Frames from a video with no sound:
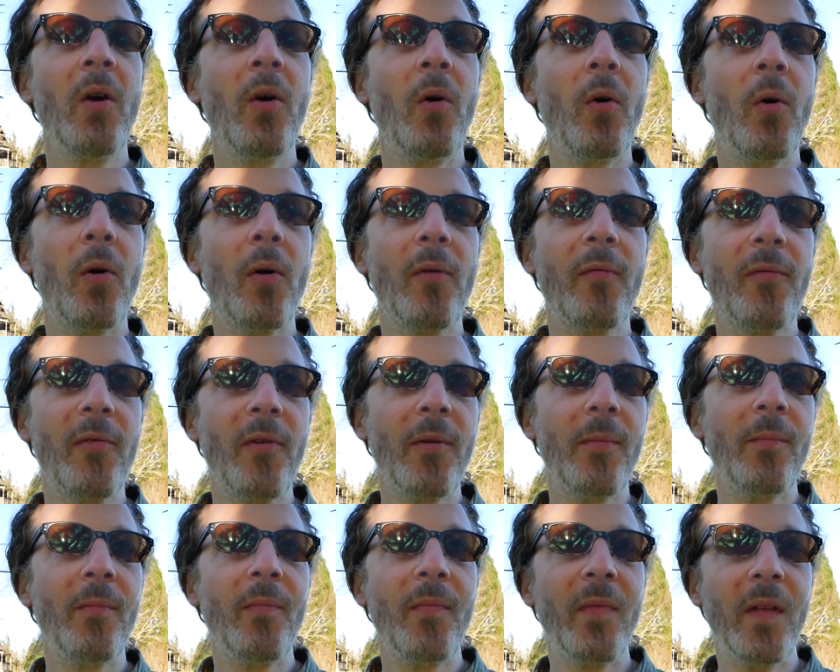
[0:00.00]
or
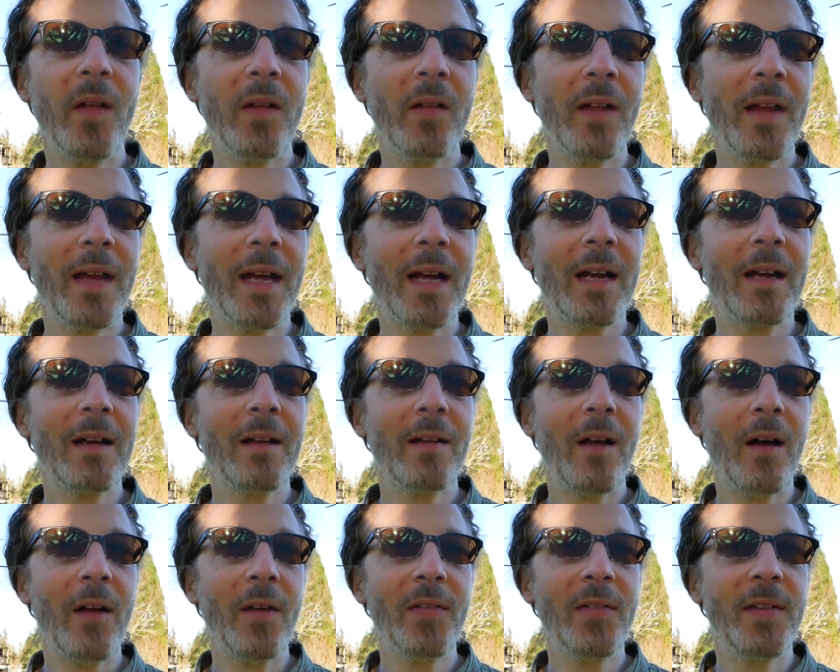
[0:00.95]
from the link
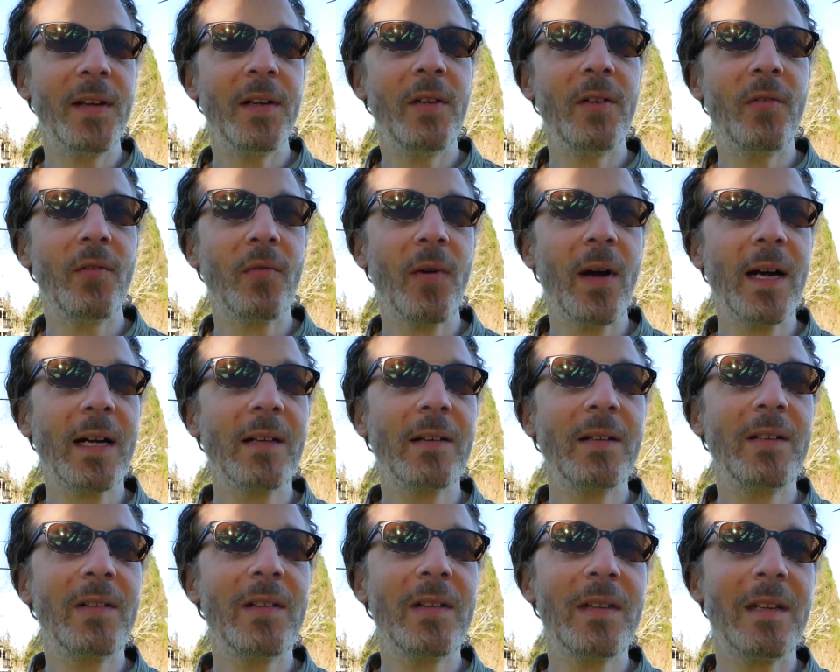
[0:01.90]
I'll send you
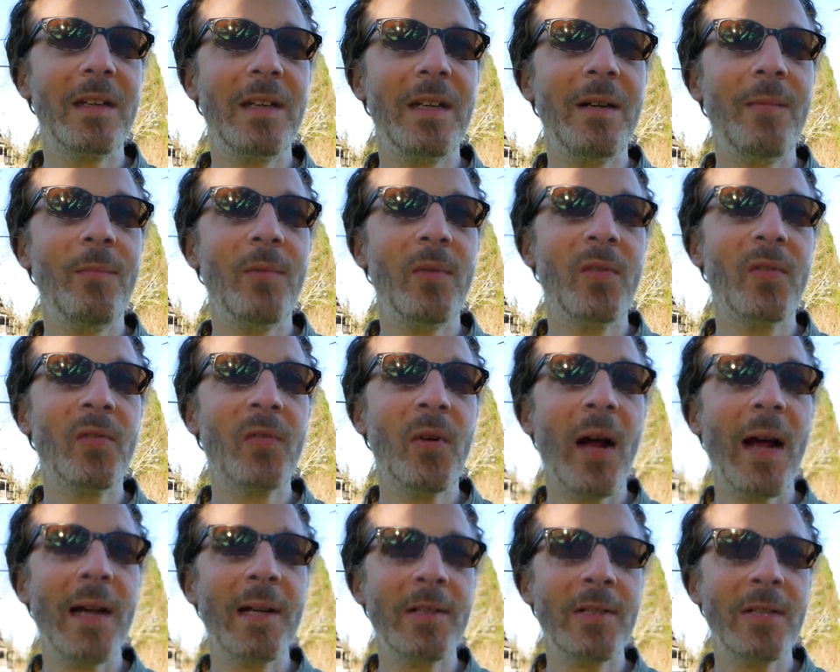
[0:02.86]
directly to the NEPA
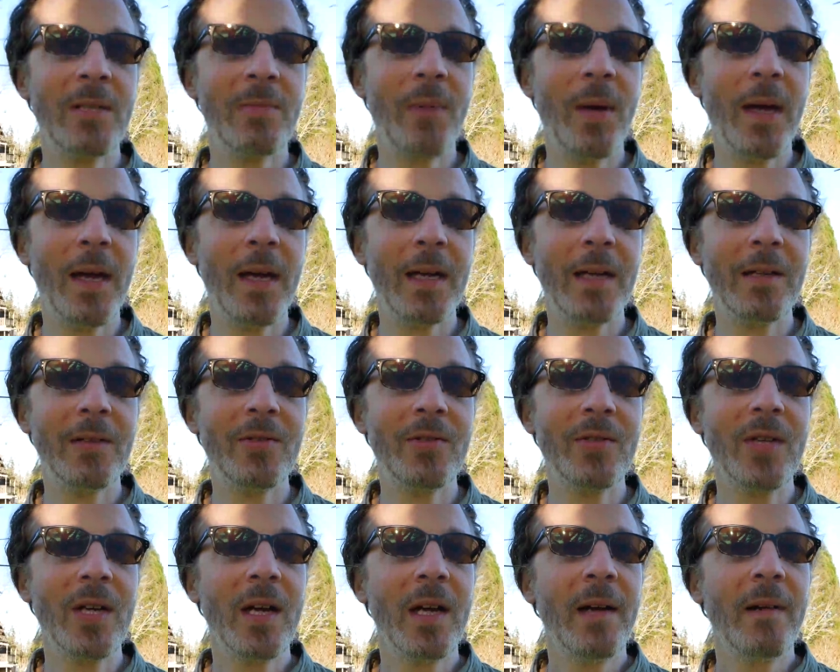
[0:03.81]
strategy
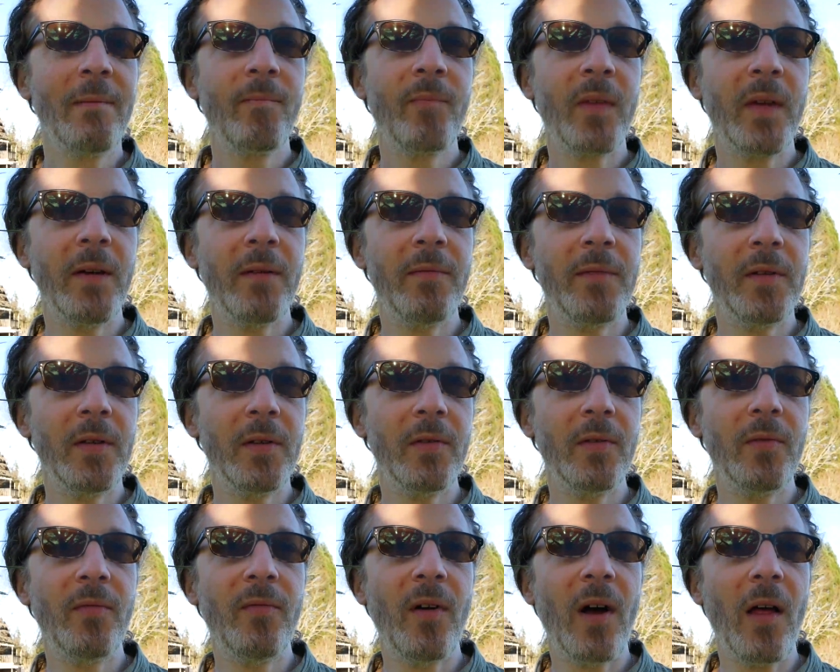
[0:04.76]
page if
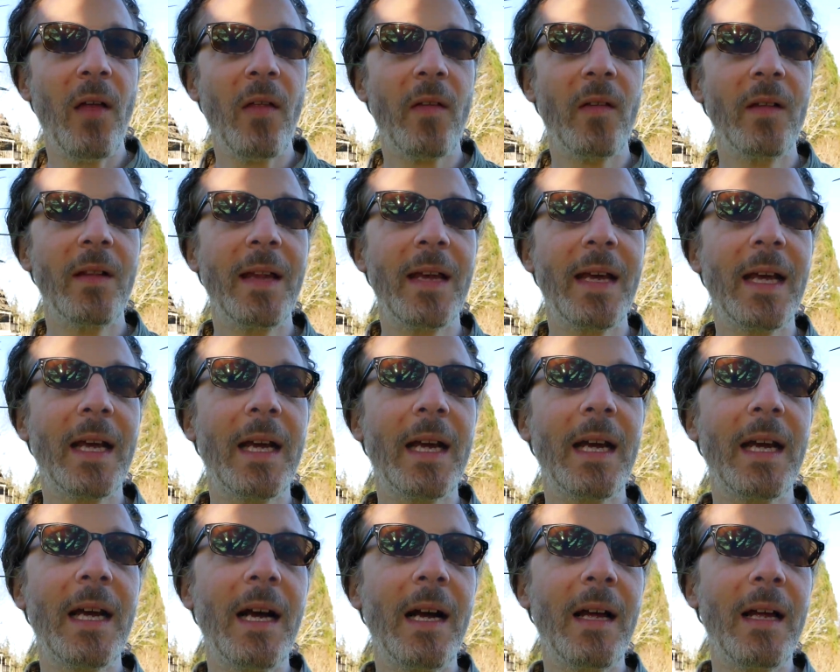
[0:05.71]
you follow the link
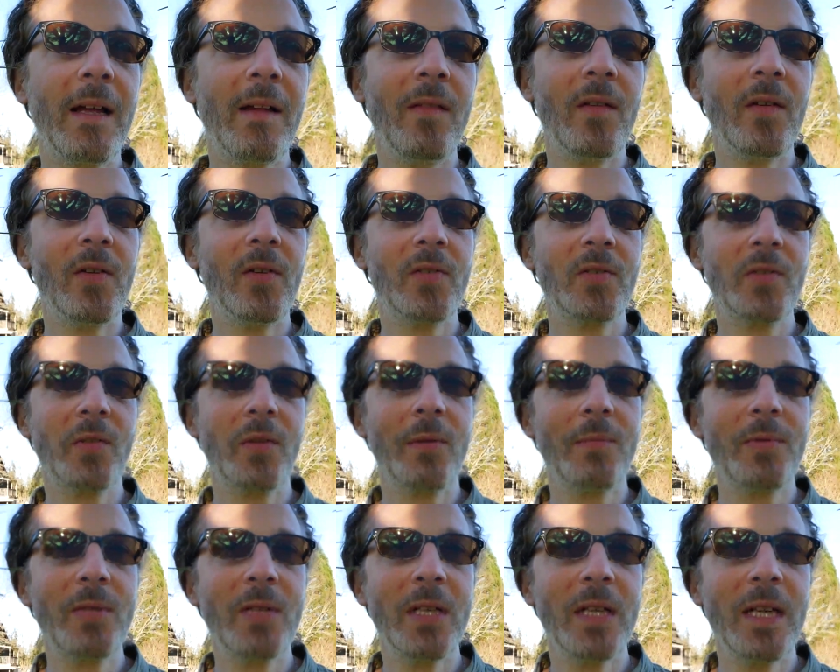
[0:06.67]
in the
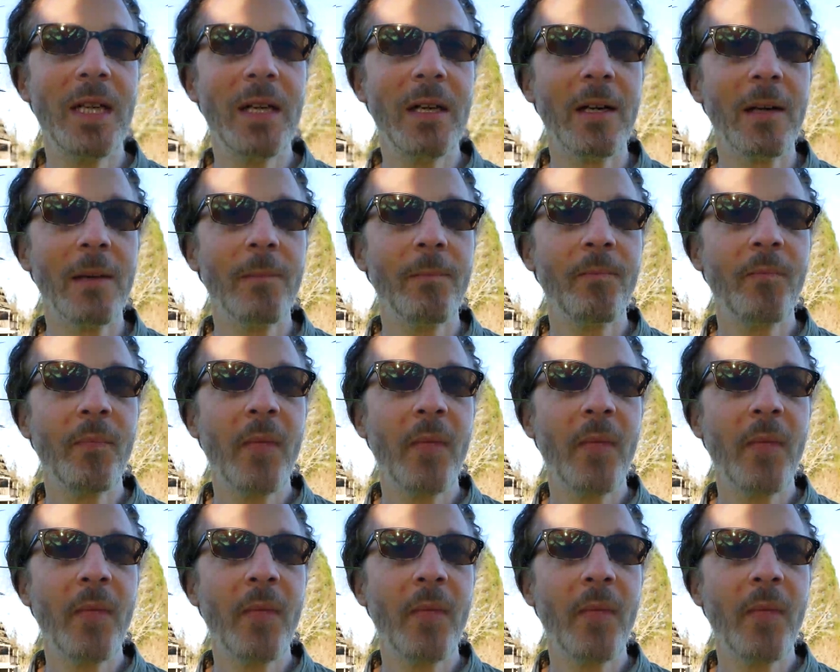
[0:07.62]
description here.